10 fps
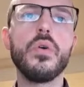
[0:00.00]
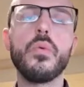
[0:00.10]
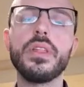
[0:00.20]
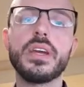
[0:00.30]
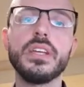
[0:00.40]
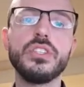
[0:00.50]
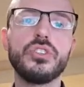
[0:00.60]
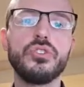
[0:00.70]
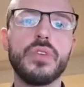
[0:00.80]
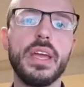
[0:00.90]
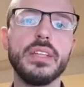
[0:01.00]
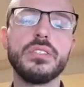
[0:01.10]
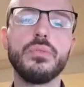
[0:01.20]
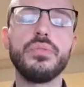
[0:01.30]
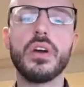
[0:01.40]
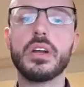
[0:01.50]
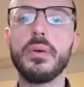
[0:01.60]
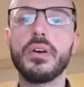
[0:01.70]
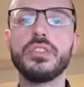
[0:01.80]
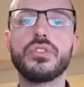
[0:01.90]
What are the constraints? So we've talked
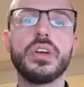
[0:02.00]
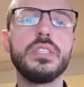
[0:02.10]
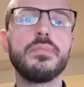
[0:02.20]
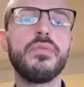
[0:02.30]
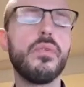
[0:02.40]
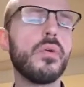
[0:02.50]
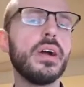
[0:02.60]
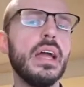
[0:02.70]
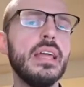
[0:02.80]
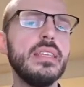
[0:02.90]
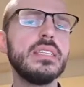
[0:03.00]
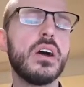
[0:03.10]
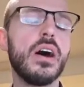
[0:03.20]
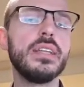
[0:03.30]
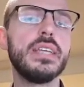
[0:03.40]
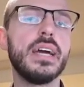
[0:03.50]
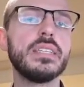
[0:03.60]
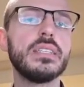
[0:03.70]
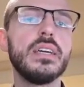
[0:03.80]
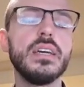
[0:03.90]
about constraints before. In this
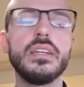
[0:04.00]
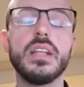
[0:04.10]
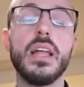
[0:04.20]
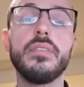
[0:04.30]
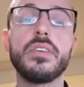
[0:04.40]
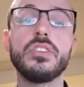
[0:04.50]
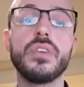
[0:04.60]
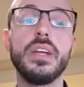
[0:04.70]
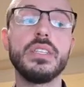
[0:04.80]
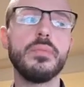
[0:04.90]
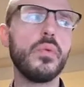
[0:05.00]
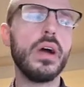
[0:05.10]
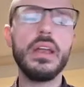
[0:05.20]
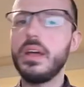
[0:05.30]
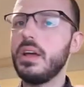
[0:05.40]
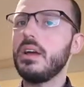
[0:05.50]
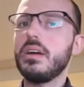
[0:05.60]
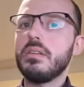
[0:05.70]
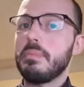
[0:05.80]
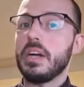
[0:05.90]
context, there's a lot of constraints. Number one,
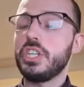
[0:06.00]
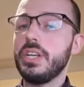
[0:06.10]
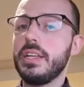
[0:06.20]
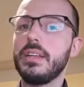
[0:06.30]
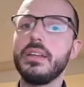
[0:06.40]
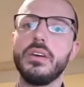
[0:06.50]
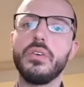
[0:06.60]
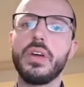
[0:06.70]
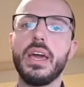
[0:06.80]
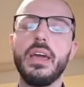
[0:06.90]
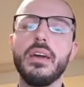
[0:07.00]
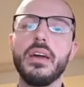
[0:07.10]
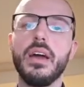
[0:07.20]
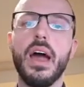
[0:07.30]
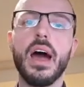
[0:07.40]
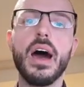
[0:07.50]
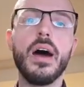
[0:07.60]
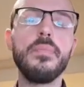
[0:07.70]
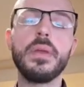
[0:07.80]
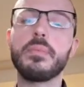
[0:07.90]
budget. Okay.
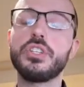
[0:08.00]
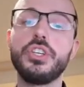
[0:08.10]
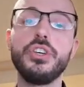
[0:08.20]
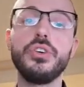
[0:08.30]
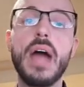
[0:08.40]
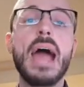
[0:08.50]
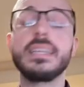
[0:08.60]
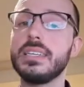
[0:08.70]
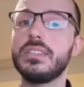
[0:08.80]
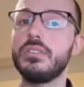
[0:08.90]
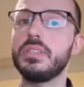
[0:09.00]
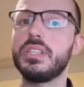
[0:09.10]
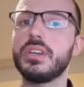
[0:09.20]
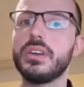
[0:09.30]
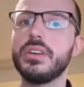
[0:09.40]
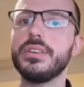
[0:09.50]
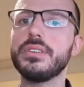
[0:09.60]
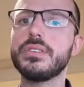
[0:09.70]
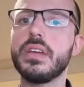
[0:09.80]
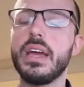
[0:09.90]
Number two, access to
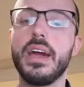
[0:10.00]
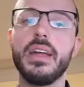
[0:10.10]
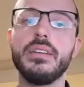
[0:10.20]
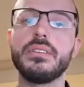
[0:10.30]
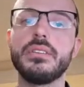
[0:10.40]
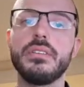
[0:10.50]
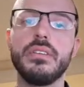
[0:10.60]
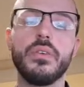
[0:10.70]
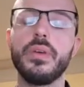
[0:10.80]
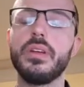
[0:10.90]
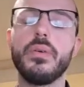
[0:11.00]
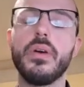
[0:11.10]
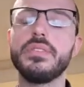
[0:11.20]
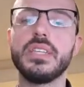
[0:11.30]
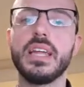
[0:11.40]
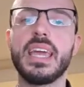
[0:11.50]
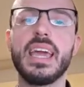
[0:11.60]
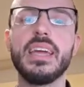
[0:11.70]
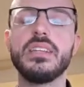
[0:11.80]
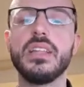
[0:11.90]
materials. And, we obviously like
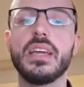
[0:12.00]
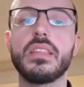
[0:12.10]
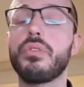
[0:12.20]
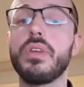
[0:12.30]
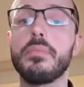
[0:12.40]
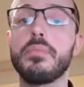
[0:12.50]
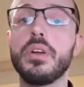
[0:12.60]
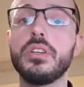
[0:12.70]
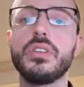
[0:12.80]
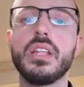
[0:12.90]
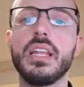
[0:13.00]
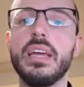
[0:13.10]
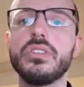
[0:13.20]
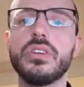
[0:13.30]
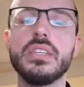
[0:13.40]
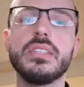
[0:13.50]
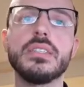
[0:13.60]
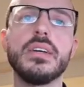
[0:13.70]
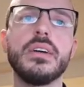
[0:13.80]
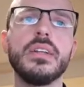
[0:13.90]
can't get to like the 3D printer, the laser
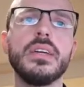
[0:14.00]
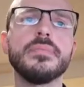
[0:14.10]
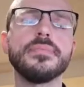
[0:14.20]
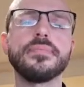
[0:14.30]
necessarily.